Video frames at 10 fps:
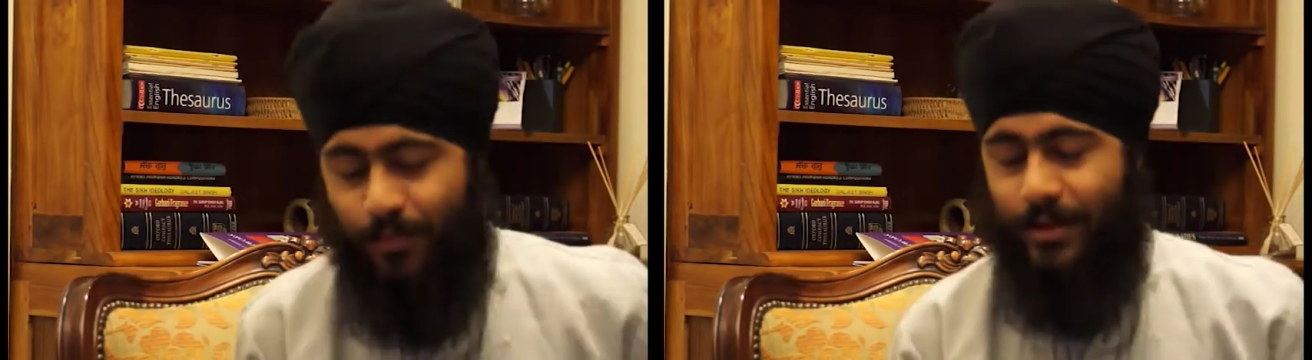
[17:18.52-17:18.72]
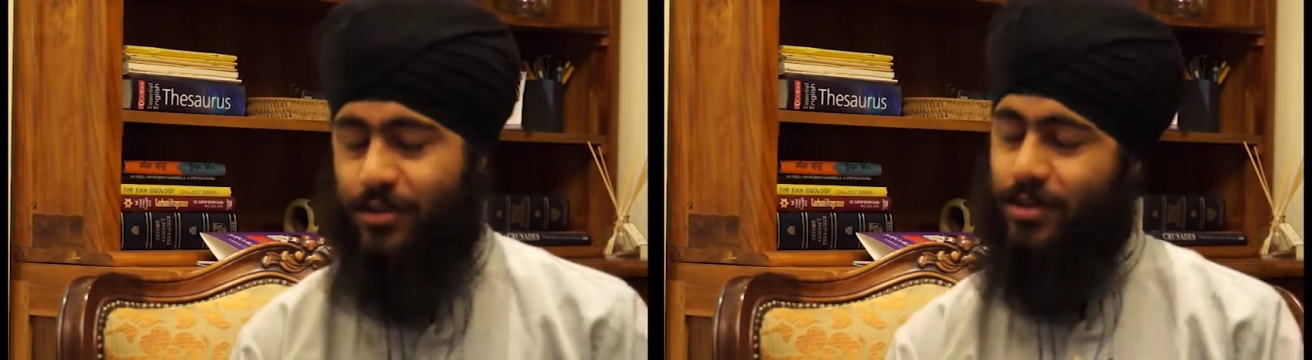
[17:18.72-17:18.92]

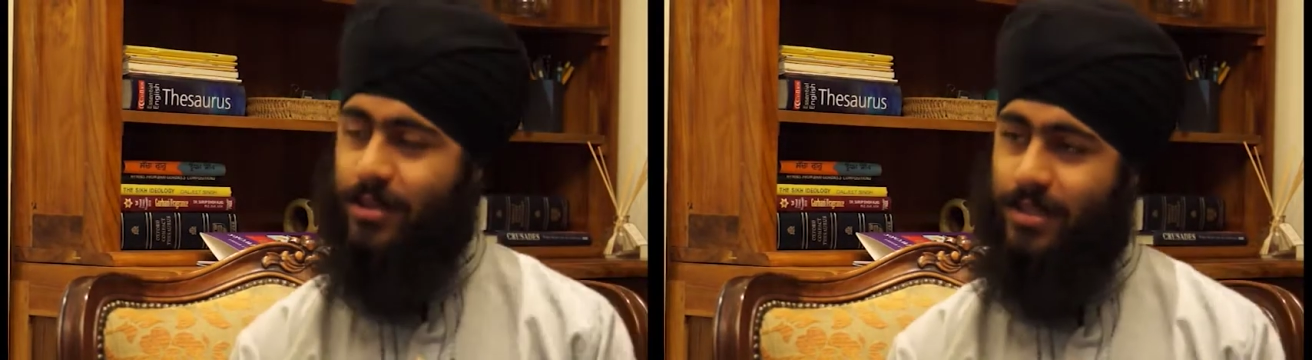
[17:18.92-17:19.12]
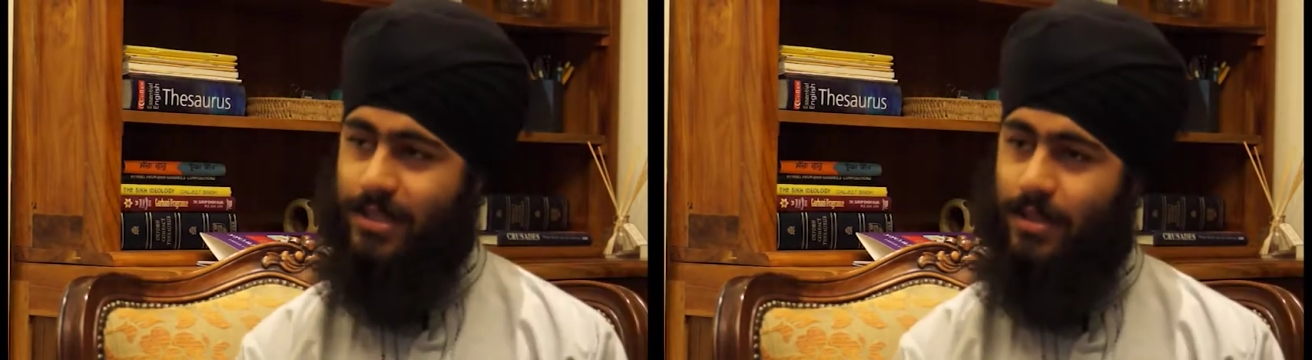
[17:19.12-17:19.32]
to mention
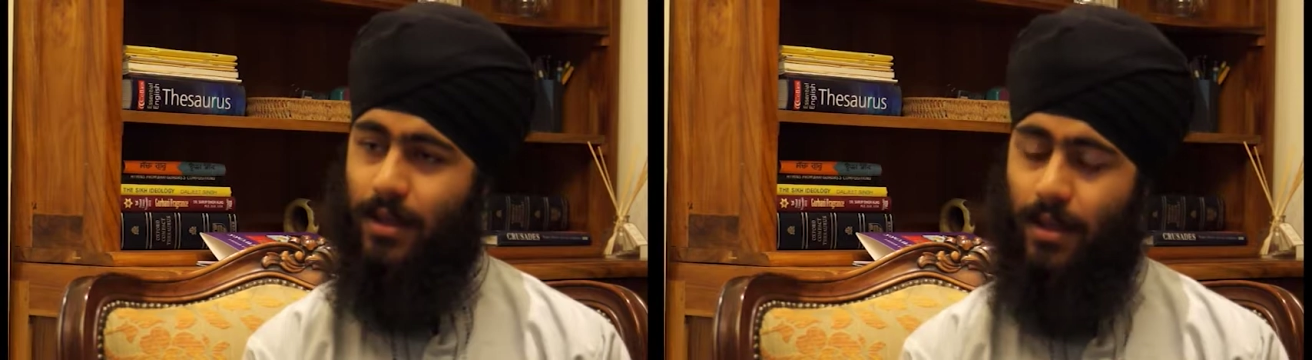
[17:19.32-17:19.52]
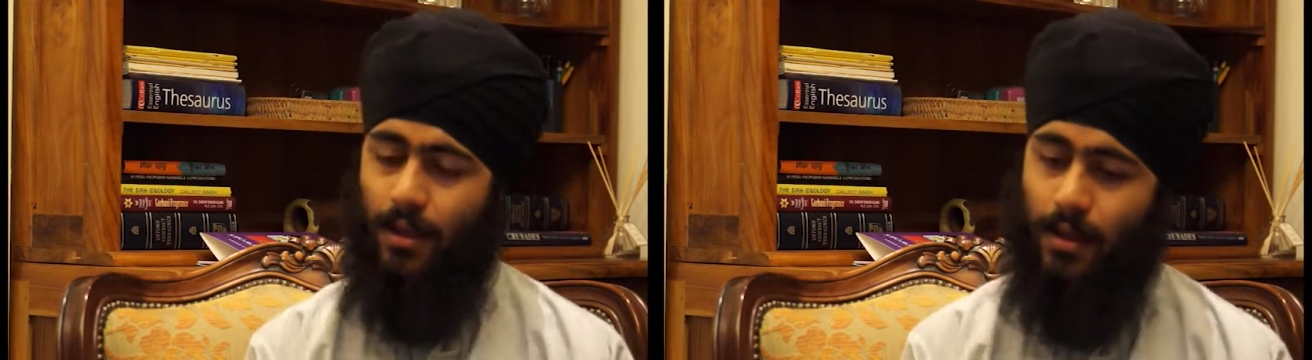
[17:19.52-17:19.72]
this.
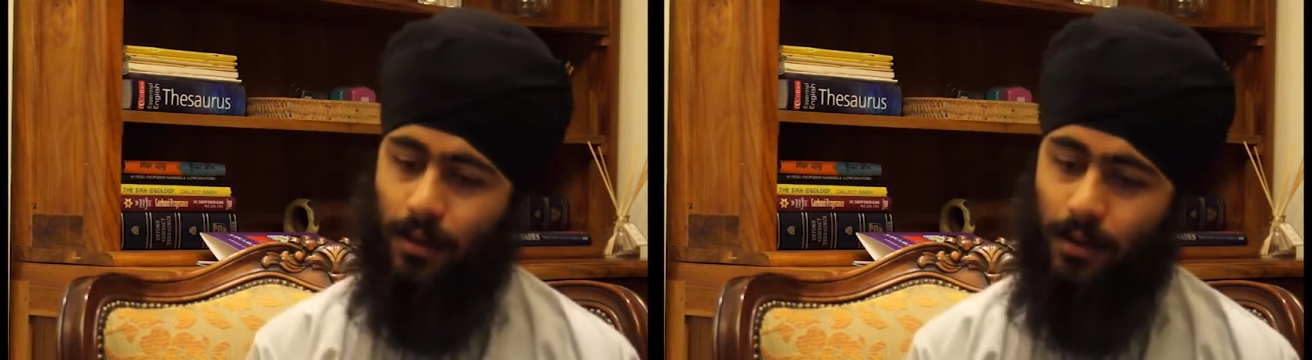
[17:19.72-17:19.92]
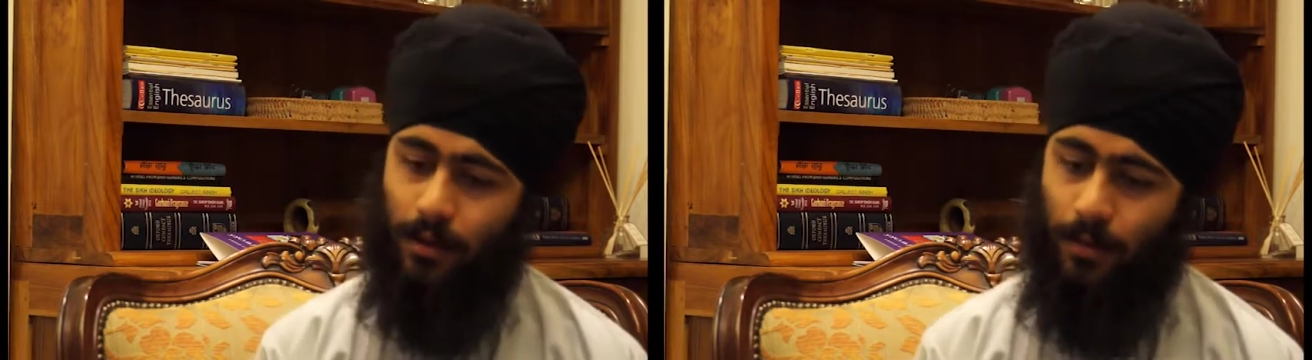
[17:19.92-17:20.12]

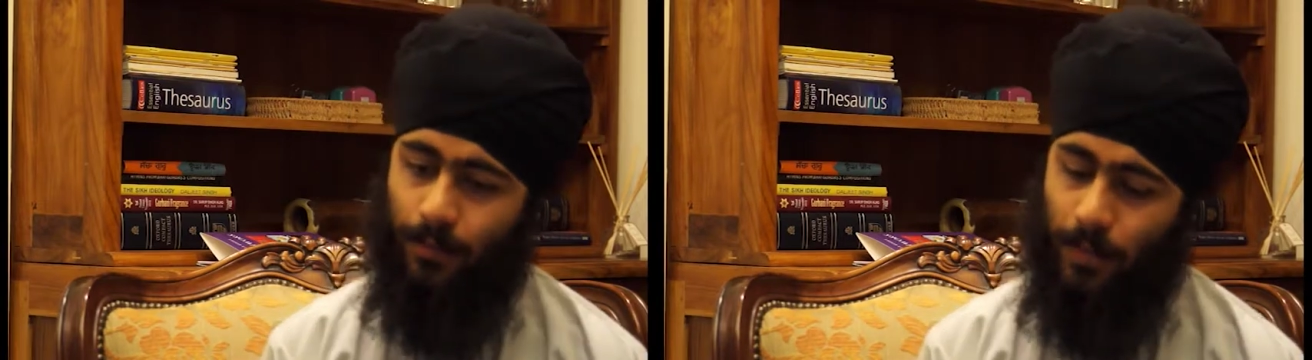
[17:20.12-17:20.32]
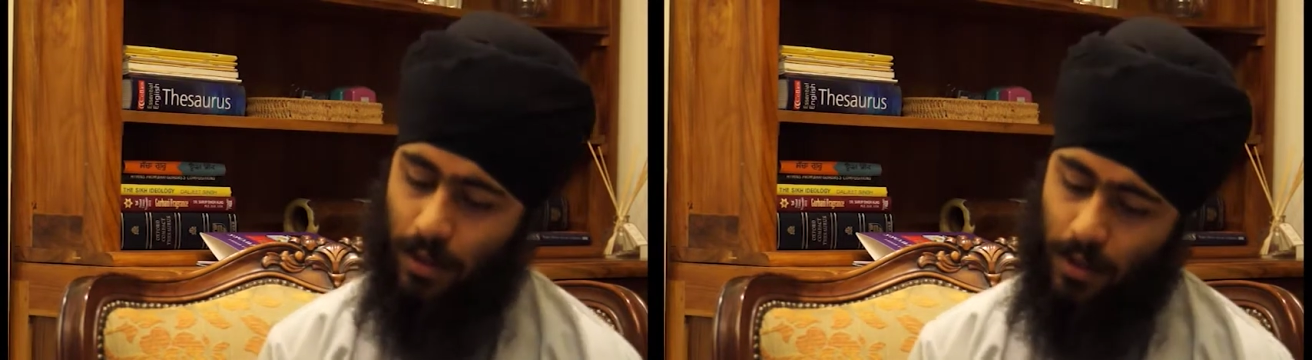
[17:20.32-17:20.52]

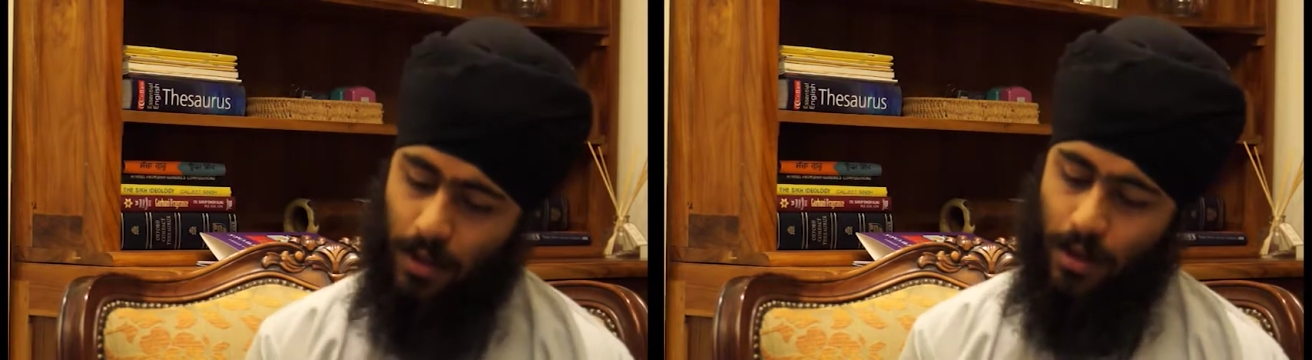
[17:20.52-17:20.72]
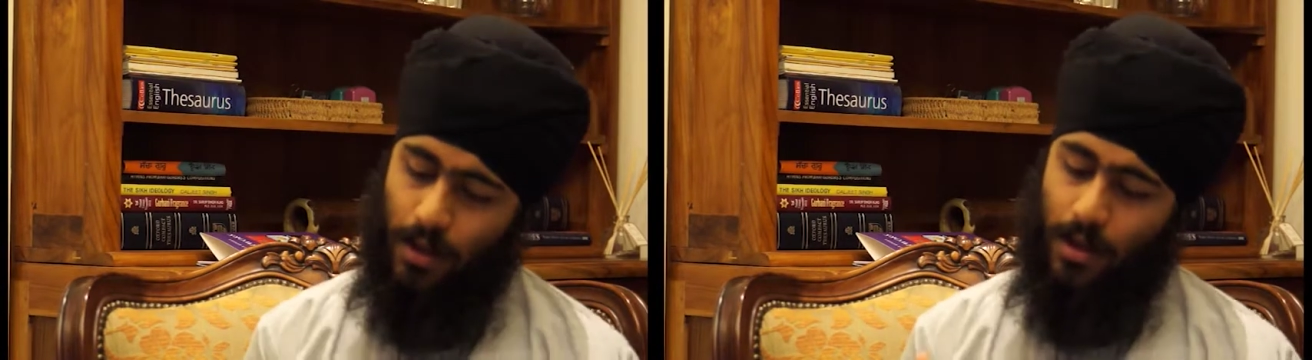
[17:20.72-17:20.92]

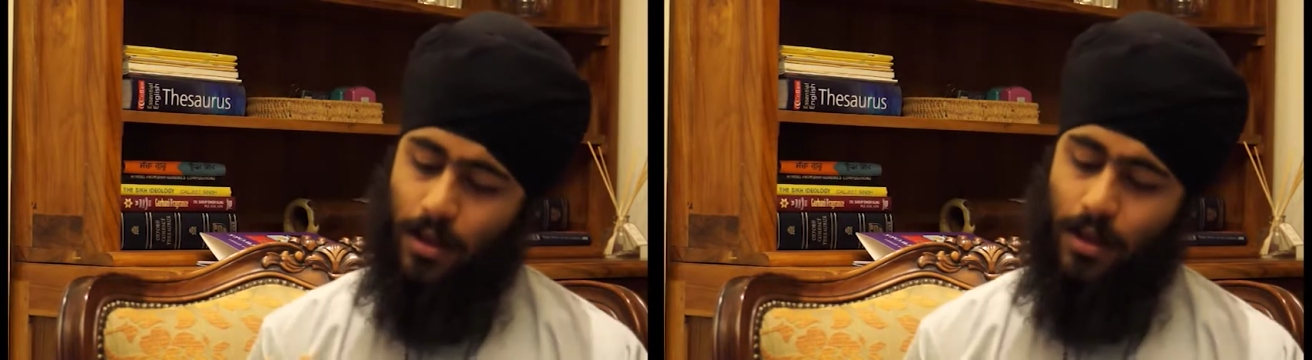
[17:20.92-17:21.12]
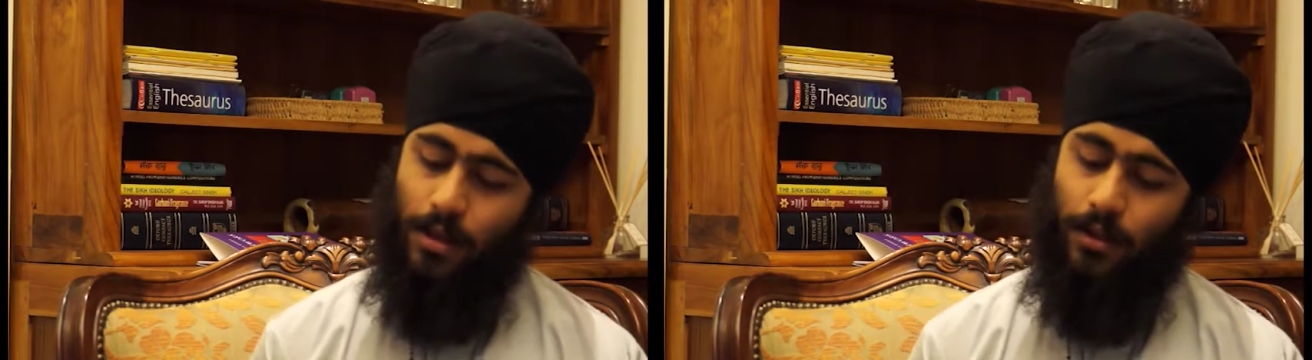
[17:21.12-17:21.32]

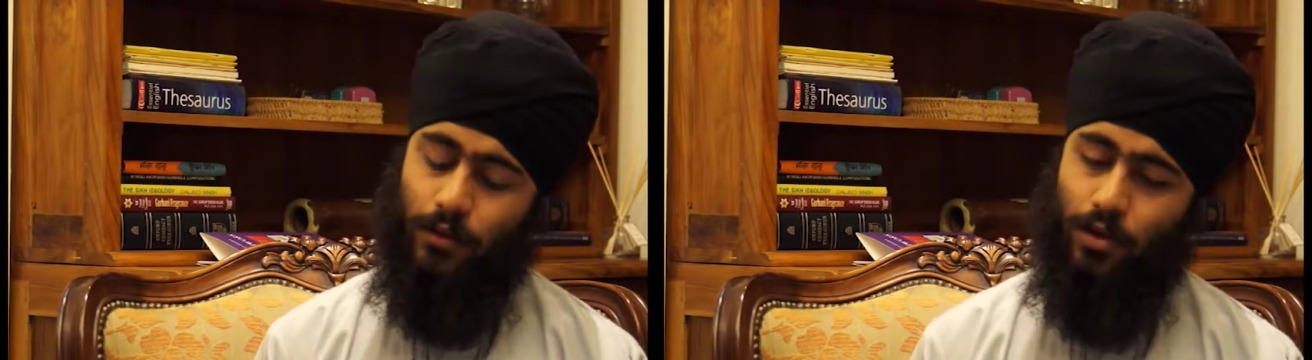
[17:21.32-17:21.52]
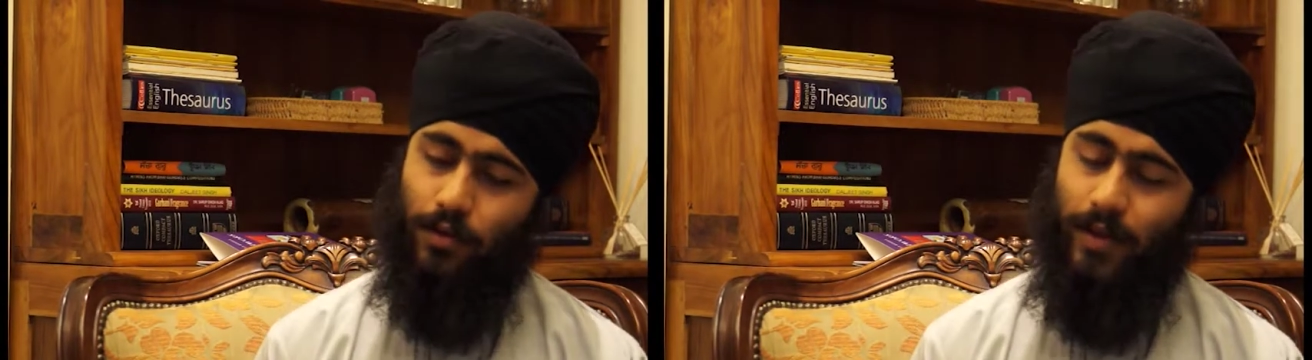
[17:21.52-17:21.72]

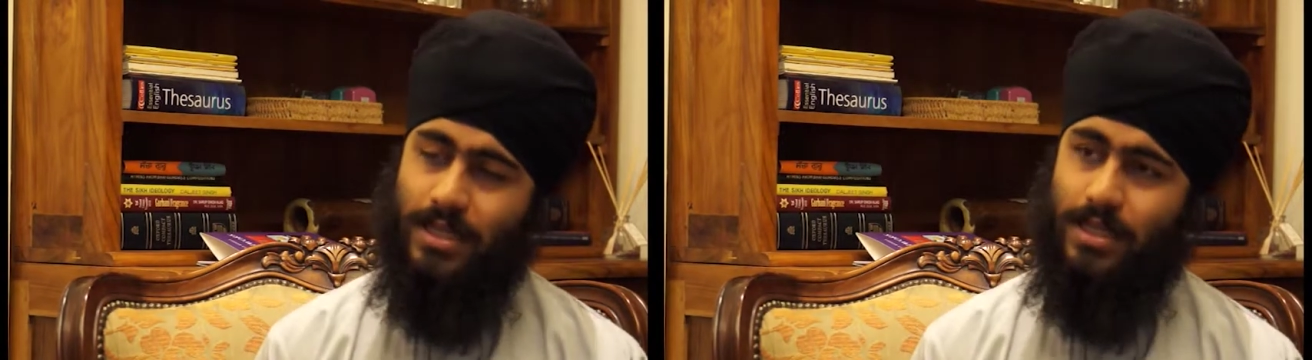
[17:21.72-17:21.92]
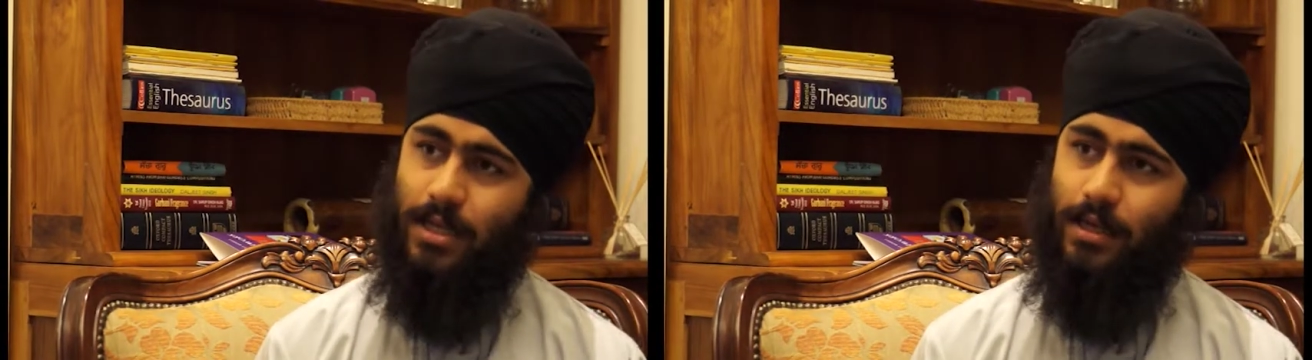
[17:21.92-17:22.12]
The
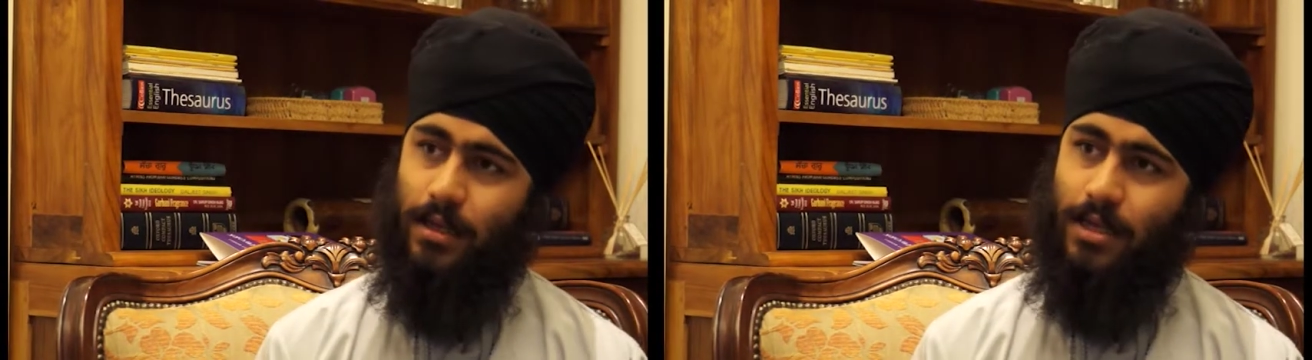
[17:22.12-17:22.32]
university